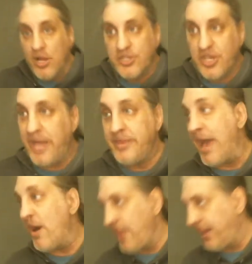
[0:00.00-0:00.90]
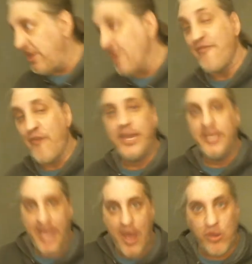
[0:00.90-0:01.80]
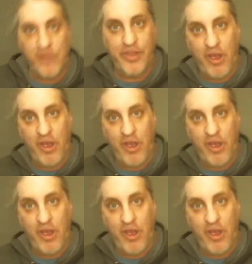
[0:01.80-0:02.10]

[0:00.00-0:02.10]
And now, like, they're fighting it out over the